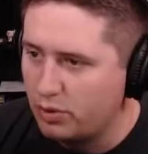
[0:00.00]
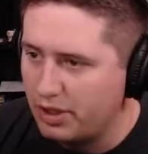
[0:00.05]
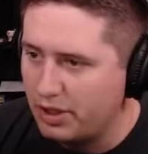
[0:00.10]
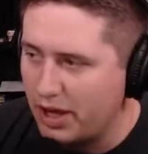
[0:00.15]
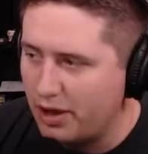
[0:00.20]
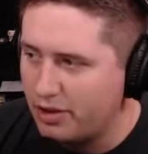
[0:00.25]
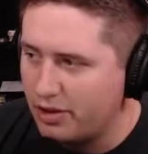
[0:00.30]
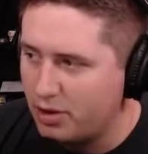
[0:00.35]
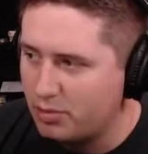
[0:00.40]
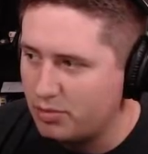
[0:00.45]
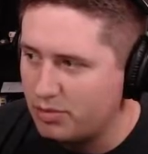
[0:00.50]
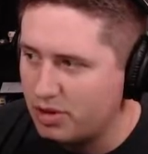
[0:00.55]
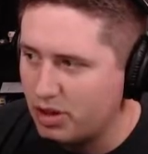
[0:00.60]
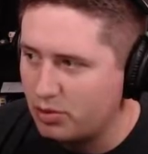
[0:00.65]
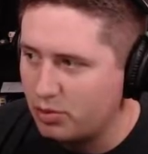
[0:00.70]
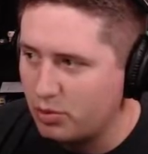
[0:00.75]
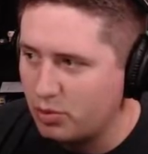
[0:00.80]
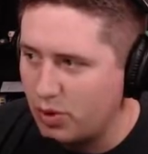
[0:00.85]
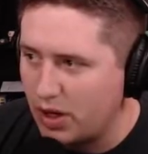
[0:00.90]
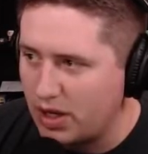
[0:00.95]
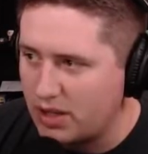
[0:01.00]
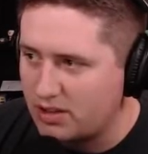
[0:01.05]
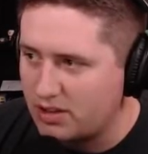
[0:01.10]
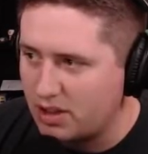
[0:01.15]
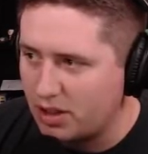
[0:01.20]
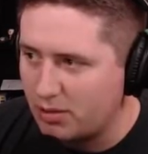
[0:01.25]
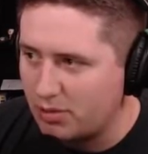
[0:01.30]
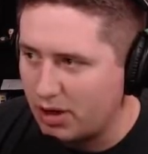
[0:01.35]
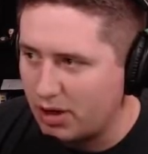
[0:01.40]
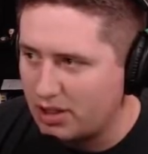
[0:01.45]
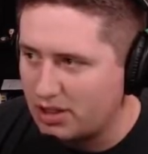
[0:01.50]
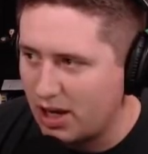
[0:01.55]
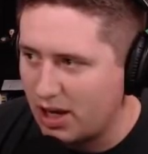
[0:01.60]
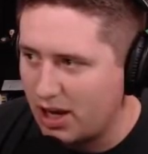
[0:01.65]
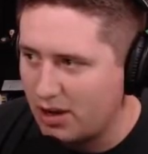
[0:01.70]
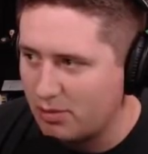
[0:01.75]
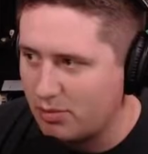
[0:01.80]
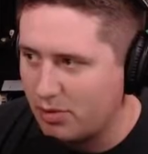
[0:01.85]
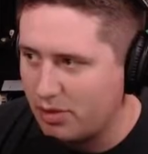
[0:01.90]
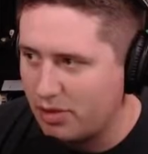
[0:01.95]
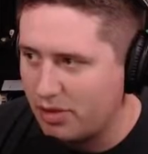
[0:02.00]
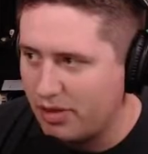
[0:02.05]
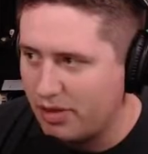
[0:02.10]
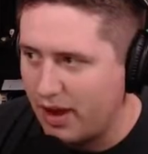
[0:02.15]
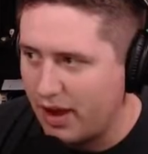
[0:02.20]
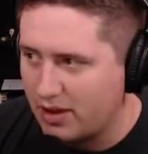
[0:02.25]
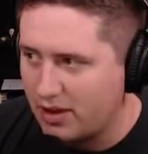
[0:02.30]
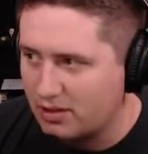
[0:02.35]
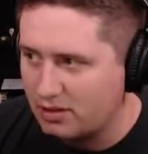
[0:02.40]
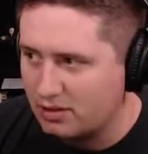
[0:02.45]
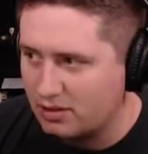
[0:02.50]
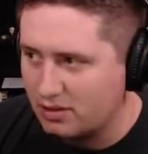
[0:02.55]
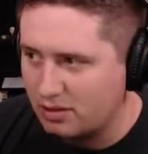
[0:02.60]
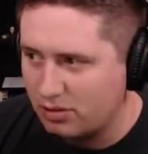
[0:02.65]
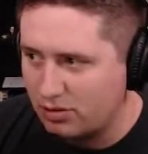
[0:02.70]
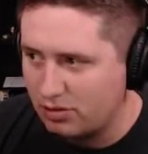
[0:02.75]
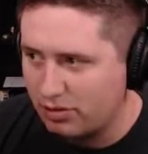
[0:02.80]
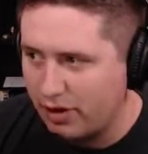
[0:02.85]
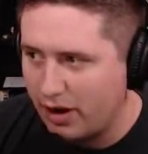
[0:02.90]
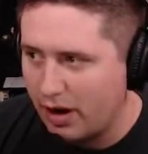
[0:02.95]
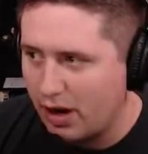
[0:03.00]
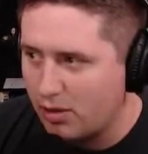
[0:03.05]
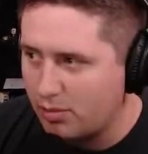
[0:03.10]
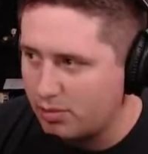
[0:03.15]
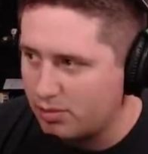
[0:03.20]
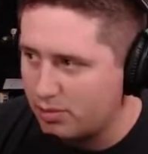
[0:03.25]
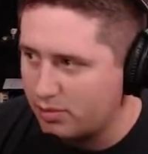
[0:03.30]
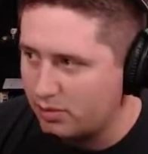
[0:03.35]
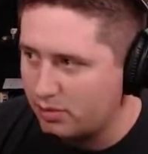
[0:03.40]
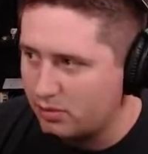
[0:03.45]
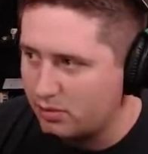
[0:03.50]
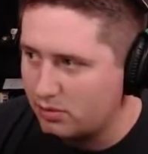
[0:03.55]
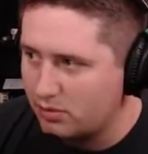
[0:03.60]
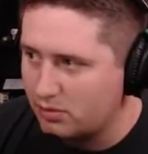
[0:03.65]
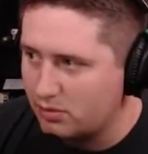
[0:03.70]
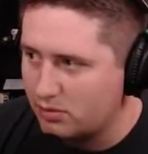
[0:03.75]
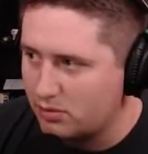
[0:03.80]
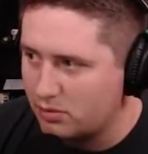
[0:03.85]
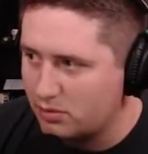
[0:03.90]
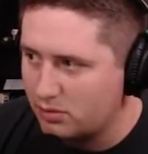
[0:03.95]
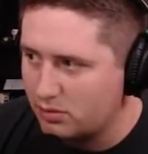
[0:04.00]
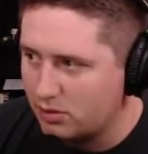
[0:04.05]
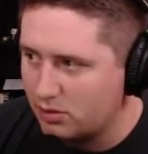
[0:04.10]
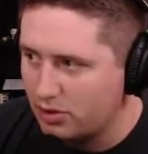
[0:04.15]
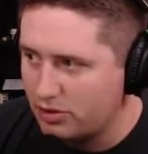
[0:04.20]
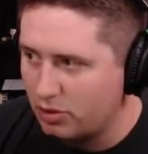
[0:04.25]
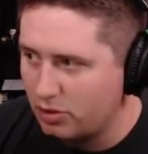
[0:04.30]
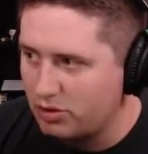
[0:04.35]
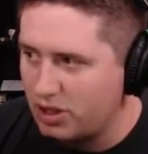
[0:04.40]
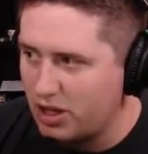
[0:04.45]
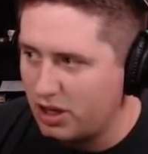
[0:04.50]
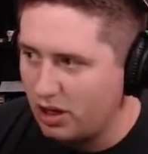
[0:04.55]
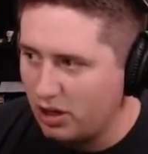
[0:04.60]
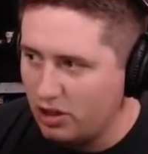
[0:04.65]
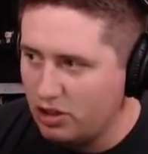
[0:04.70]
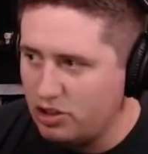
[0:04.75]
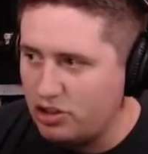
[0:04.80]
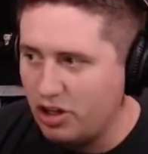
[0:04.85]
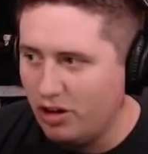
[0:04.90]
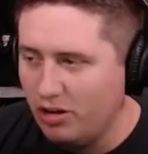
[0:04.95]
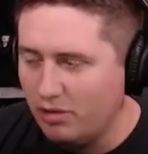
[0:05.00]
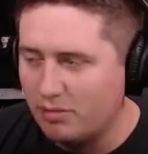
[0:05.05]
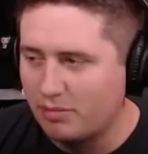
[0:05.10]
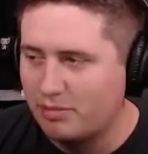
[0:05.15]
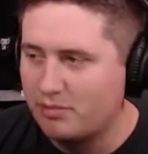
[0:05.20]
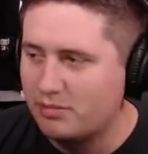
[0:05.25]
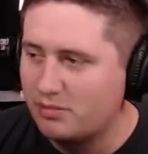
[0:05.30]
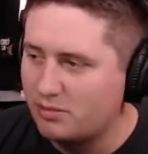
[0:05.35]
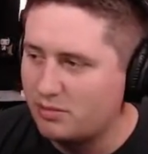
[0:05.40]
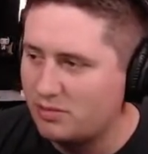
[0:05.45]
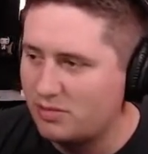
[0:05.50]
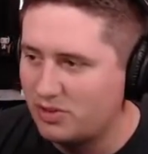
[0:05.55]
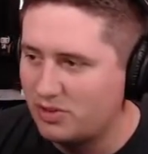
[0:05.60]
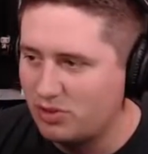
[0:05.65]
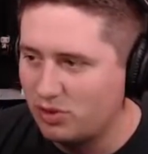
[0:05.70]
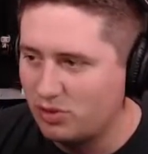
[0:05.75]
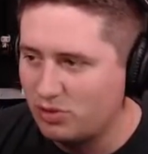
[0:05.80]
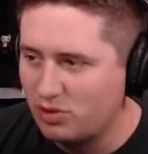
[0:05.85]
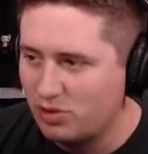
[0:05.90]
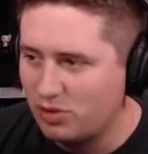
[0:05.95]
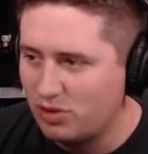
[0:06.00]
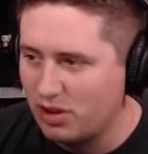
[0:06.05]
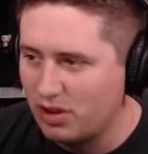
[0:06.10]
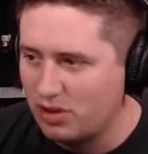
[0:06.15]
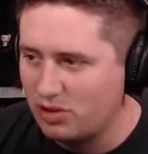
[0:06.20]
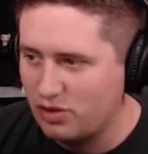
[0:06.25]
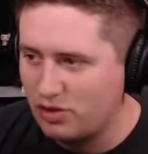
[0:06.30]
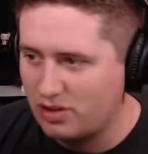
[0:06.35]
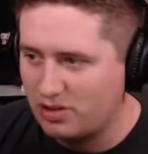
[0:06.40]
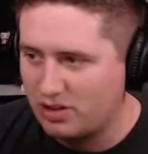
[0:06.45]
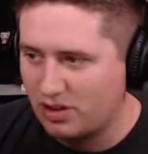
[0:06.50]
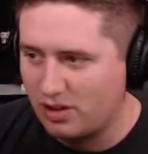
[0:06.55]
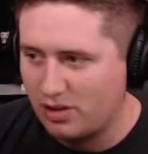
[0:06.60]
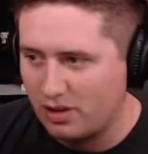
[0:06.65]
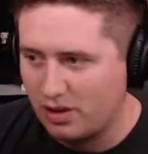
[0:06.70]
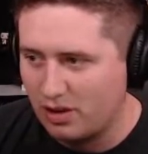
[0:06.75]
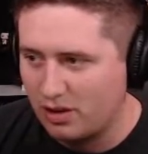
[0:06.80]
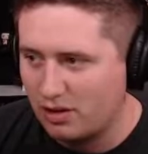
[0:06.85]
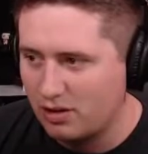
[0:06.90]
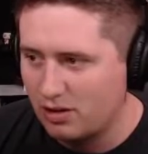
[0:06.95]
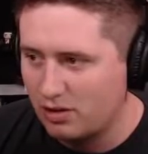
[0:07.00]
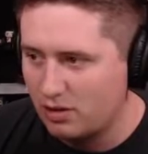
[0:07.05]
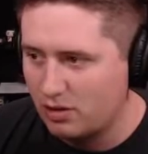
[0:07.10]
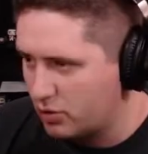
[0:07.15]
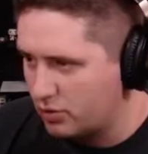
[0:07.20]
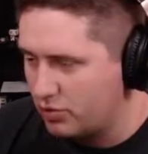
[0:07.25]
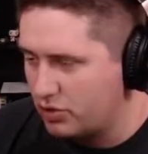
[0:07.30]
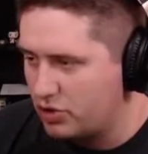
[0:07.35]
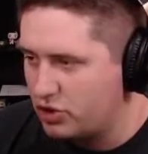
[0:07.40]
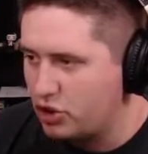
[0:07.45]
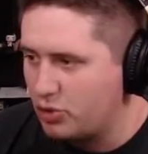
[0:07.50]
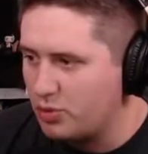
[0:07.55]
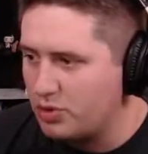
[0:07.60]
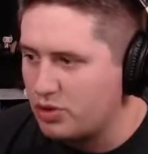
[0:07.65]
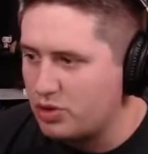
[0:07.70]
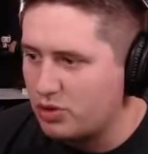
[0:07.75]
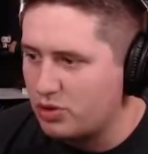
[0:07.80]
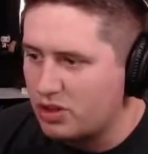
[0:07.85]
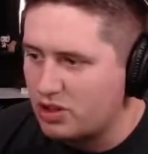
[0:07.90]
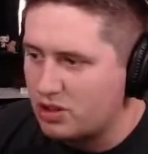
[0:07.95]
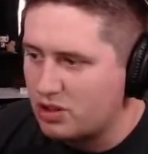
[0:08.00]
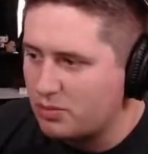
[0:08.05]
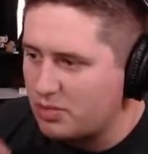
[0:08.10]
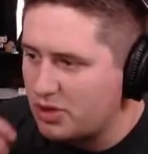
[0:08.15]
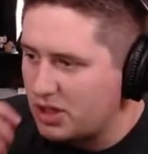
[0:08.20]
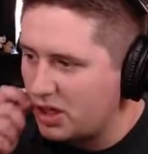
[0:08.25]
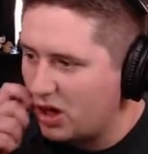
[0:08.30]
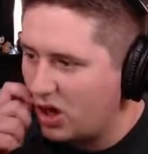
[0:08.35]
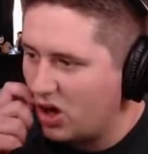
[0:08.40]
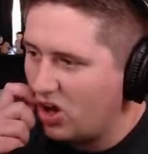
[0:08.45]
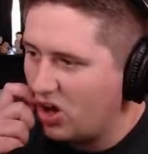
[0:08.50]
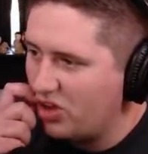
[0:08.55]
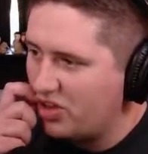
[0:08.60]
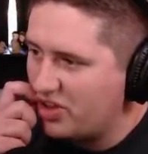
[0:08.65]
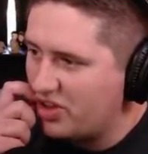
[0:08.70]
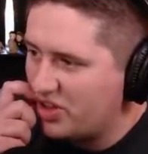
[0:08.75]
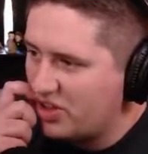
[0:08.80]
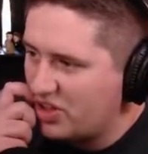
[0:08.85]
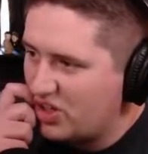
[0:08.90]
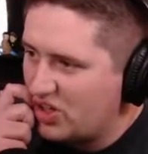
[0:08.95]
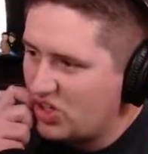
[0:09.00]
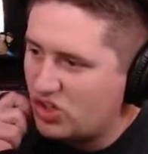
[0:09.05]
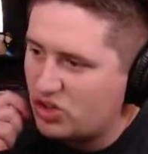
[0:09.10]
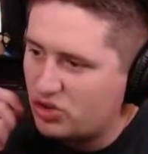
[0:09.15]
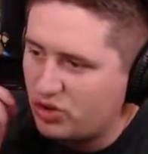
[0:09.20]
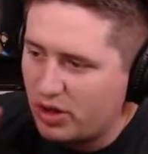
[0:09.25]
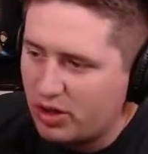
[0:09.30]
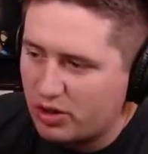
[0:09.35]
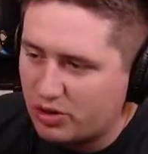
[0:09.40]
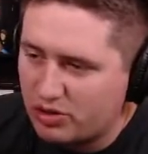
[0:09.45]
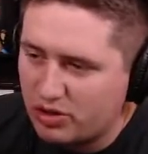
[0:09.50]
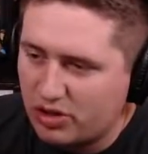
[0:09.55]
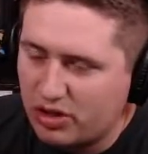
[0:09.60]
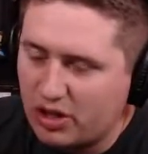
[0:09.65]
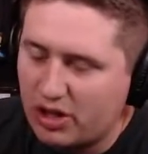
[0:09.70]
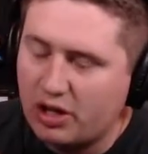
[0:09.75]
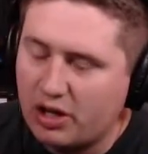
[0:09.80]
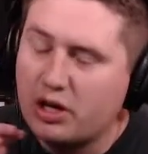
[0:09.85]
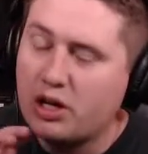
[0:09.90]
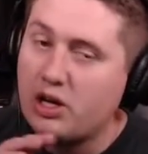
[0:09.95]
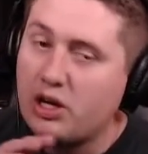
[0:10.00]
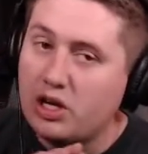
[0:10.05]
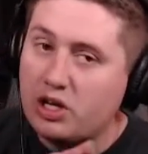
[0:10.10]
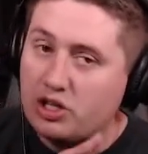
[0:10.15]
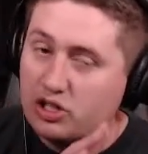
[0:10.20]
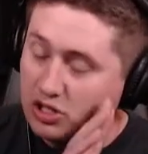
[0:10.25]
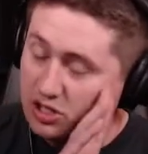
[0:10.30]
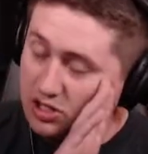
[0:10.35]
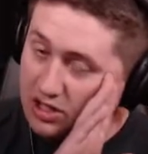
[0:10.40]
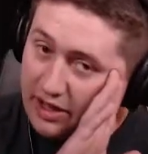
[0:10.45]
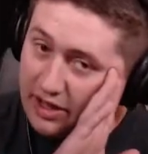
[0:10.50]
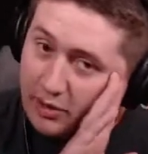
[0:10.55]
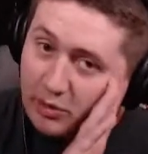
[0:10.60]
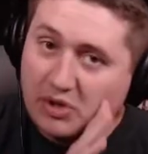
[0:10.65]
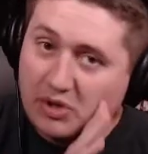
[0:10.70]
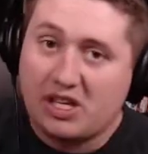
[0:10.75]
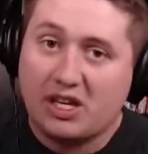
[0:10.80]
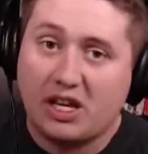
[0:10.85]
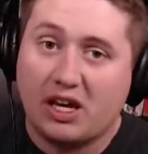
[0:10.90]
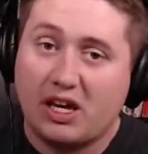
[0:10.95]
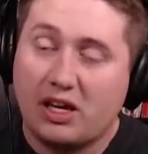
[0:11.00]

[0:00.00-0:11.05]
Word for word: Well, now that I'm done wasting my time with that crap, let's go take on a gym. Let's go do the interesting thing. So I'm pretty sure we do need to beat all the trainers in here just so that we